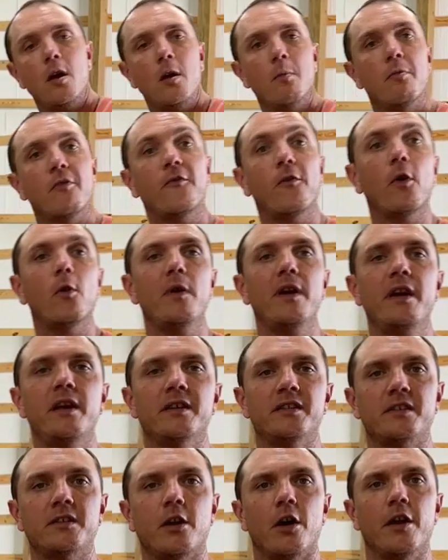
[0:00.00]
Before we
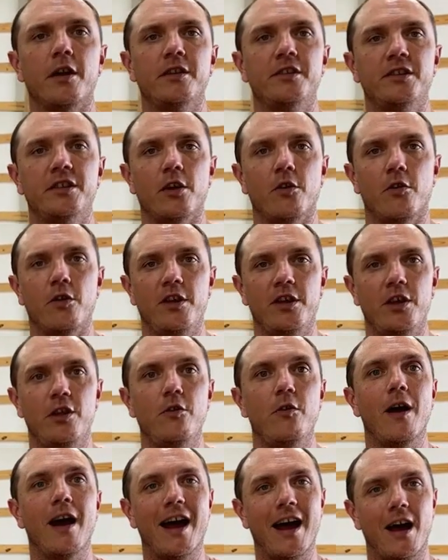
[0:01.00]
get started showing you
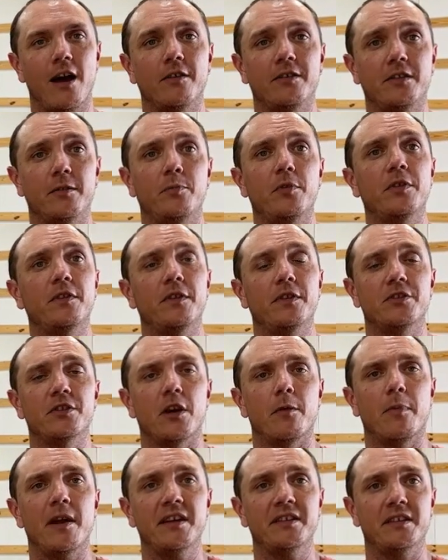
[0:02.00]
how to put the
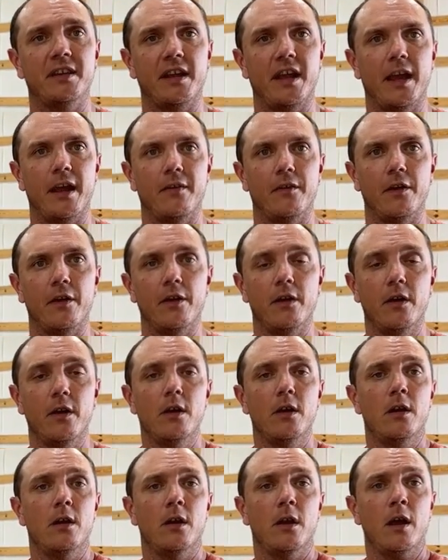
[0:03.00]
drum base together,
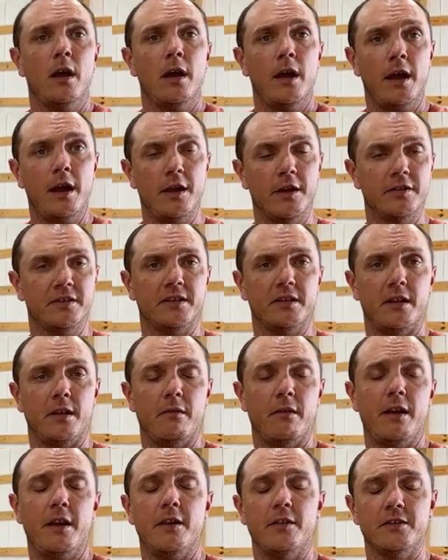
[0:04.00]
here's a
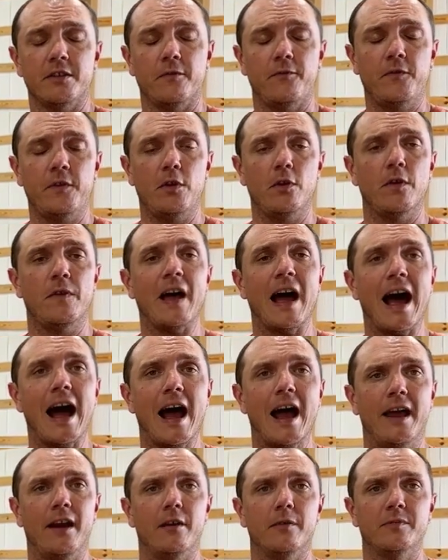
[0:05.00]
few of the
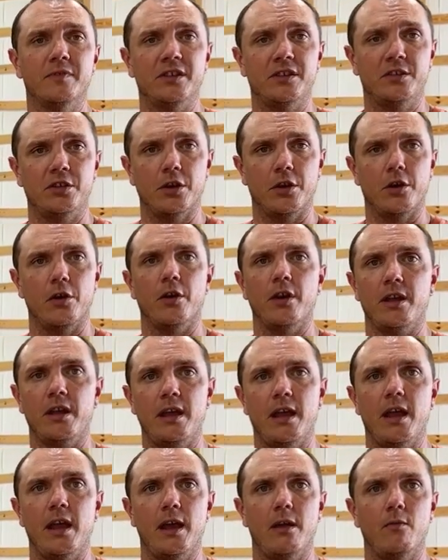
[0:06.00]
items that you're going to
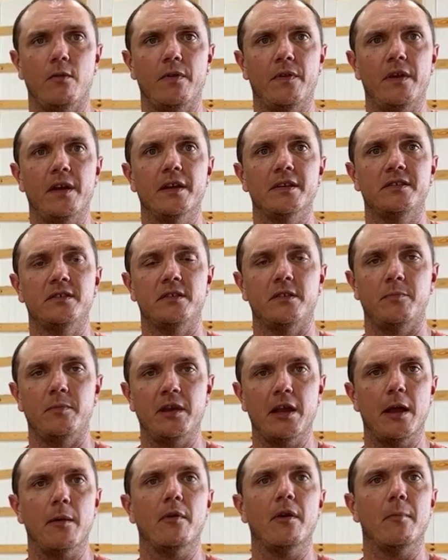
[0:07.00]
get with this to
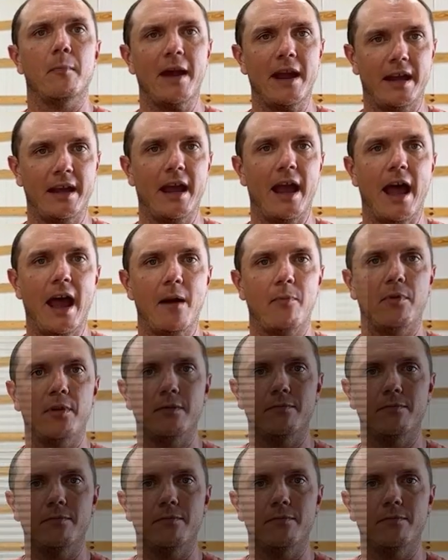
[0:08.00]
be able to make it happen.